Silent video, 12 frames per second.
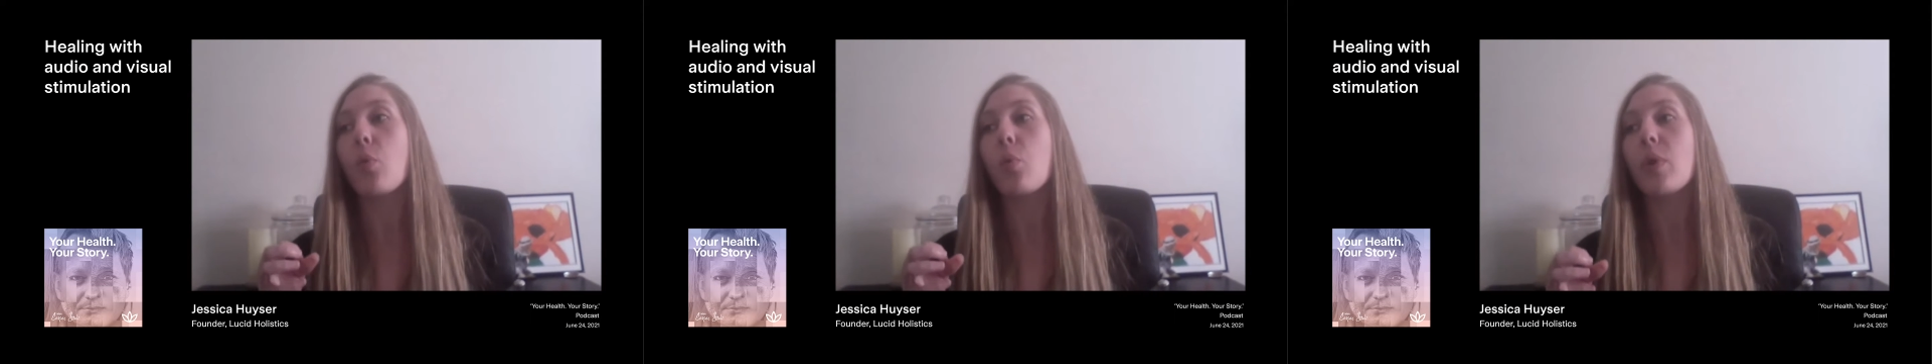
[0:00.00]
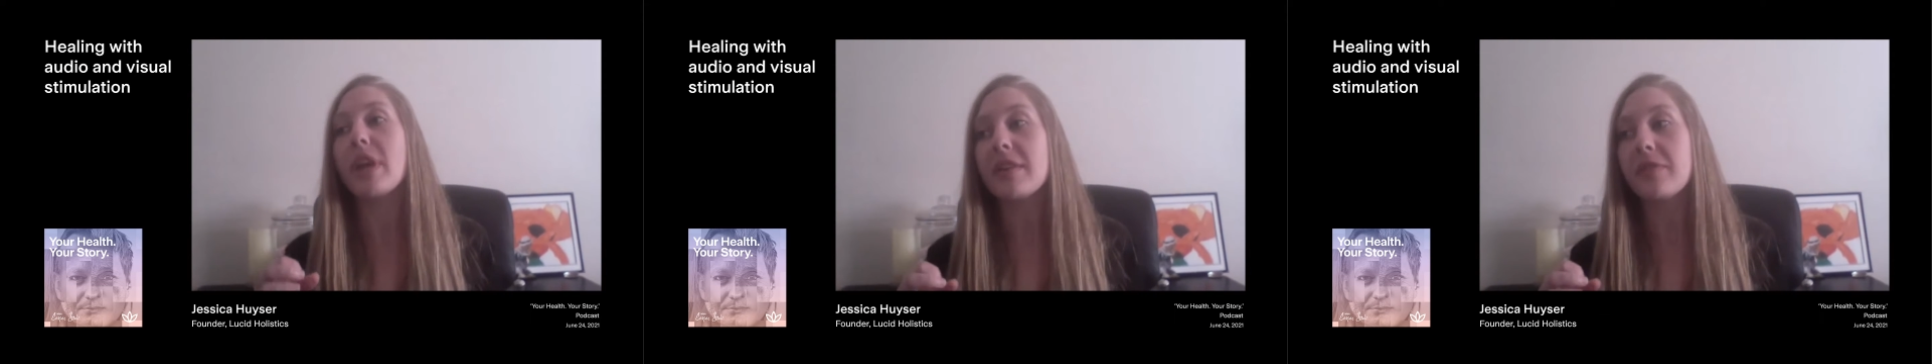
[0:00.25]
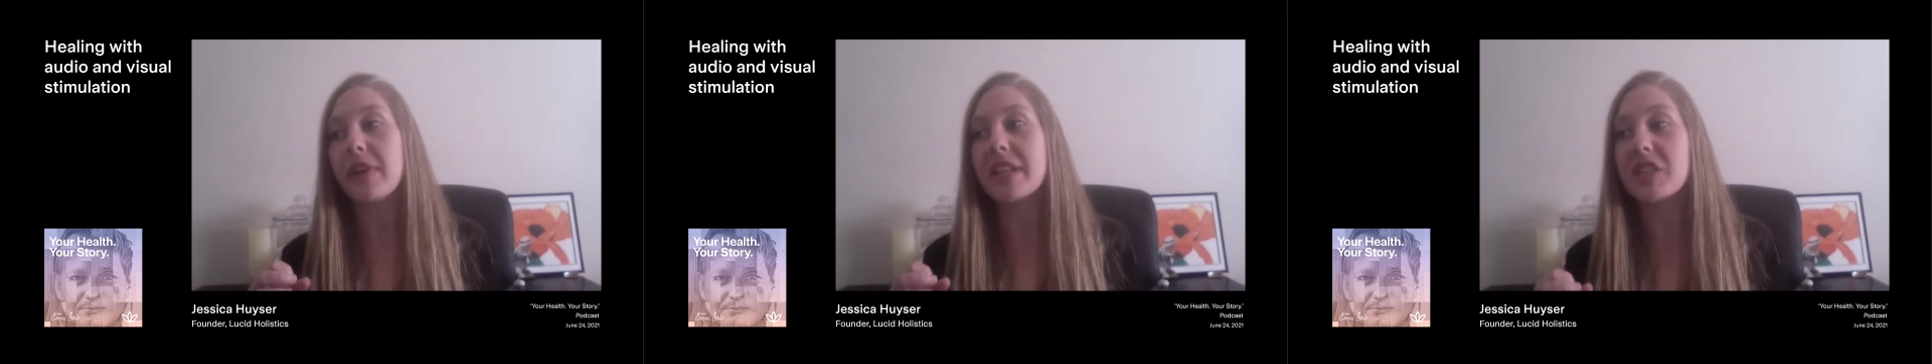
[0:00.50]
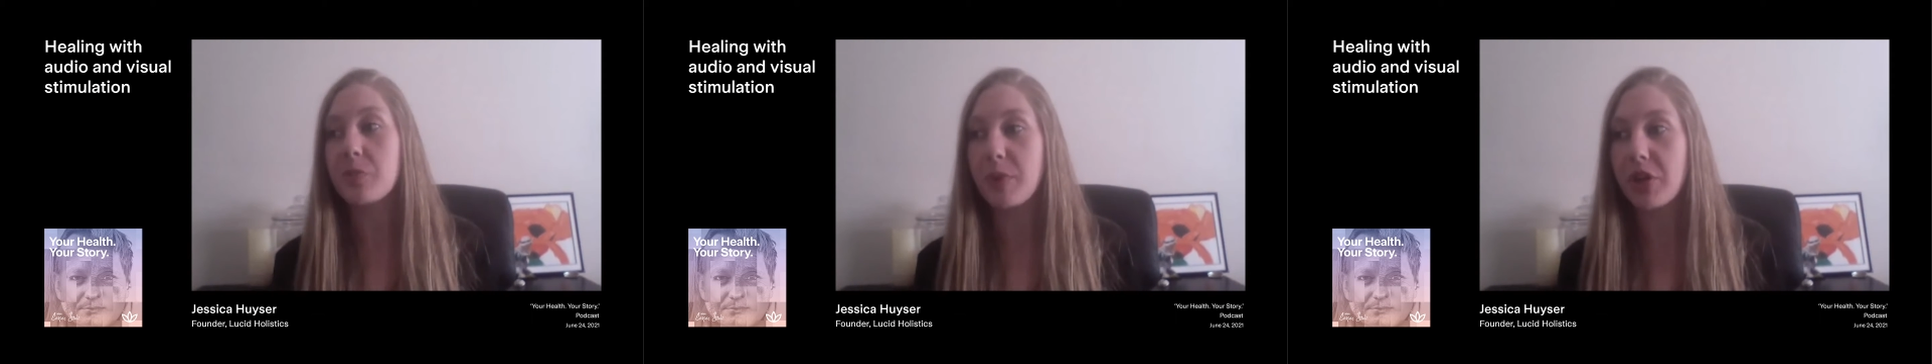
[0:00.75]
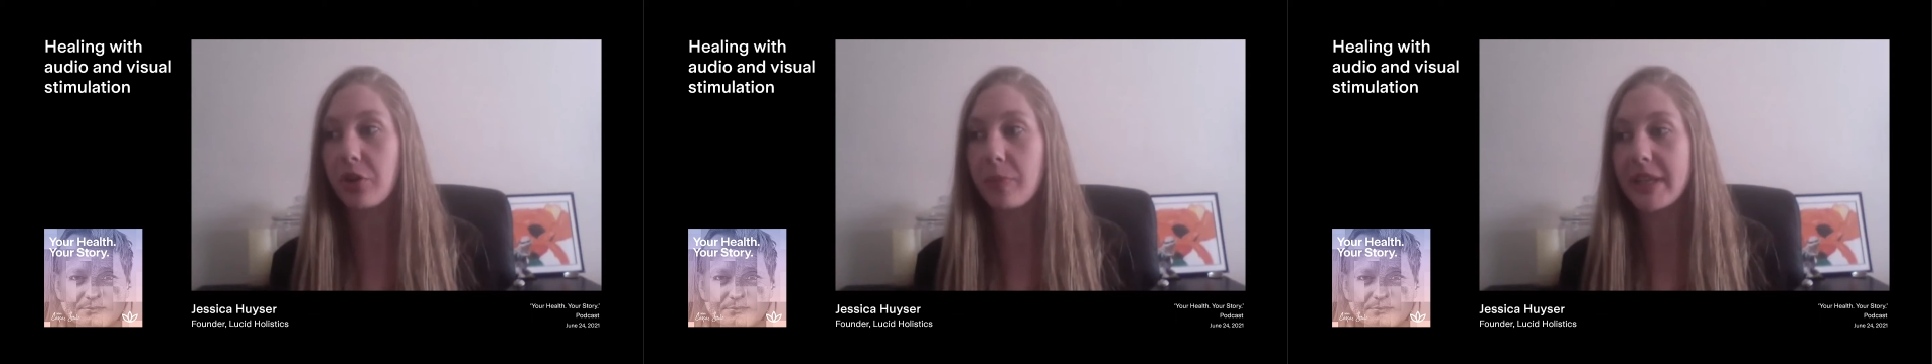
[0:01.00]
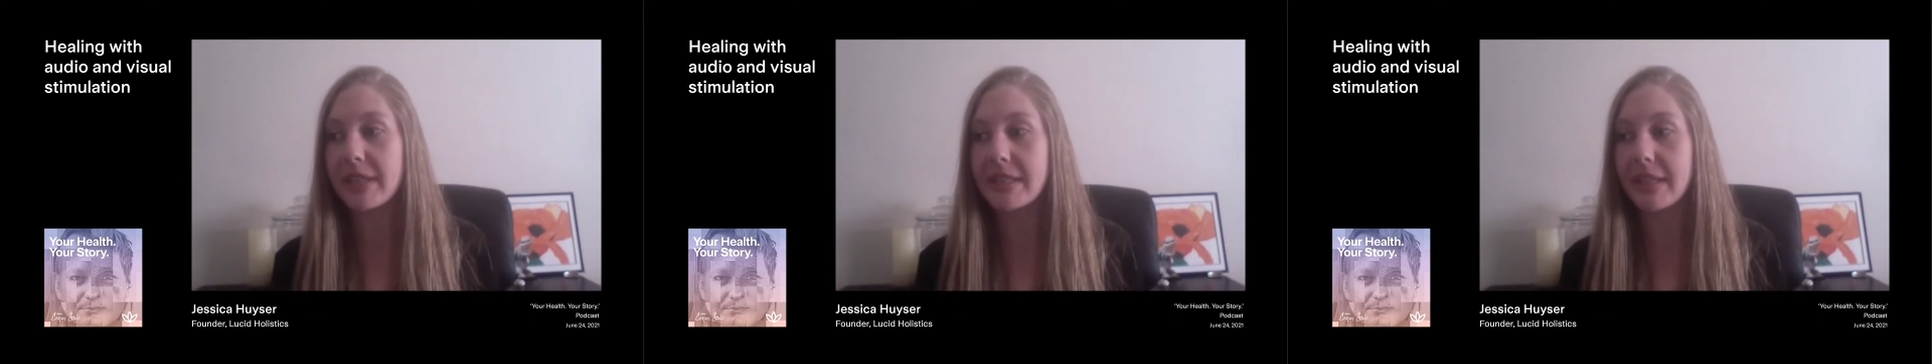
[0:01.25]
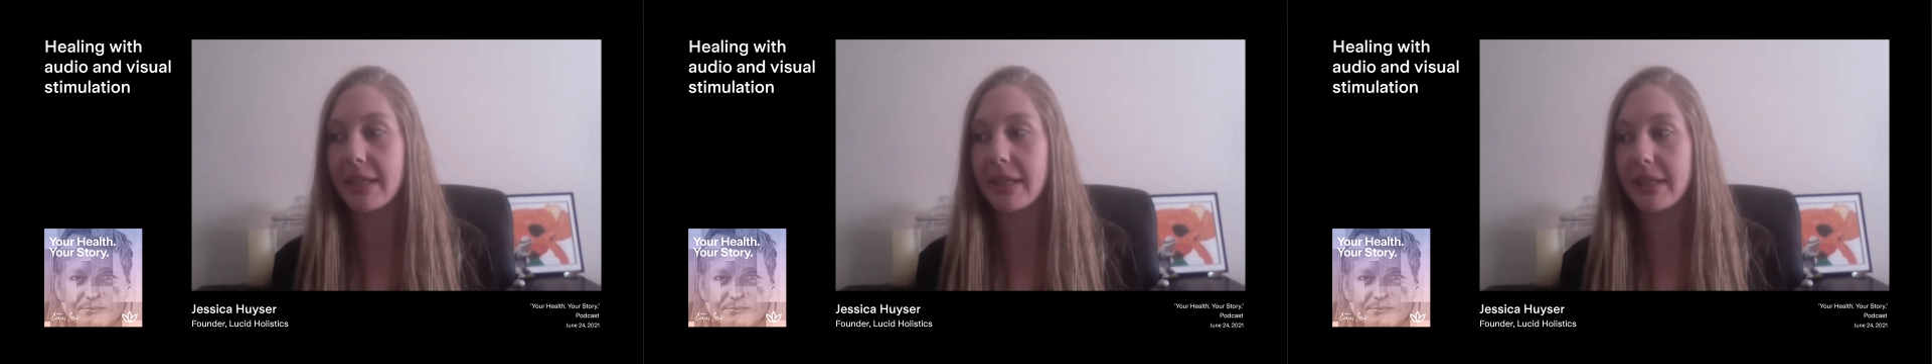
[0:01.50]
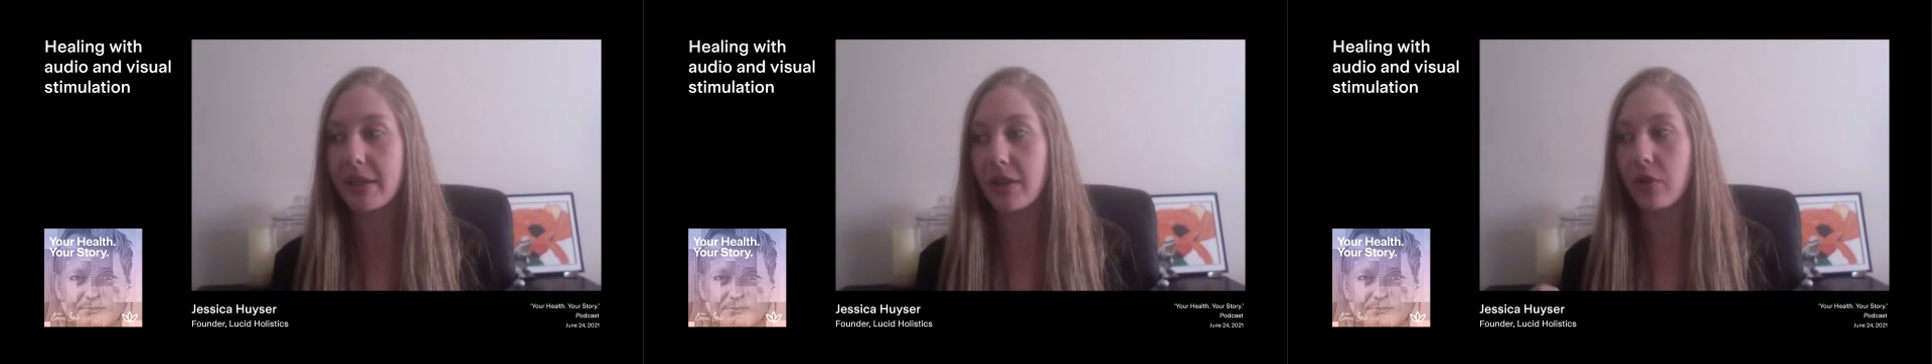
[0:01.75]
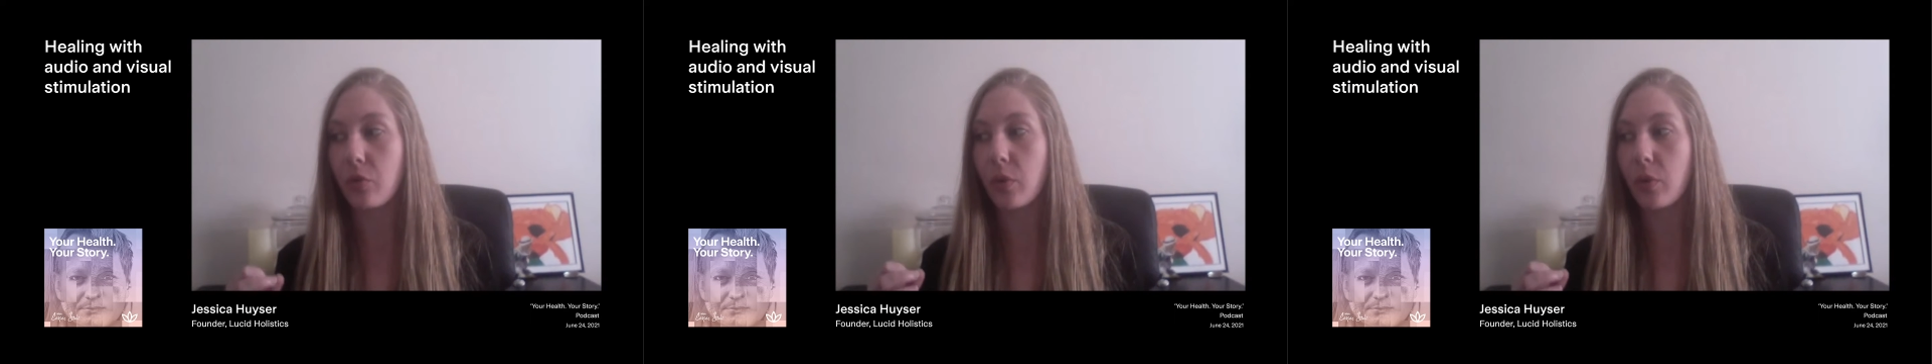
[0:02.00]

we've experimented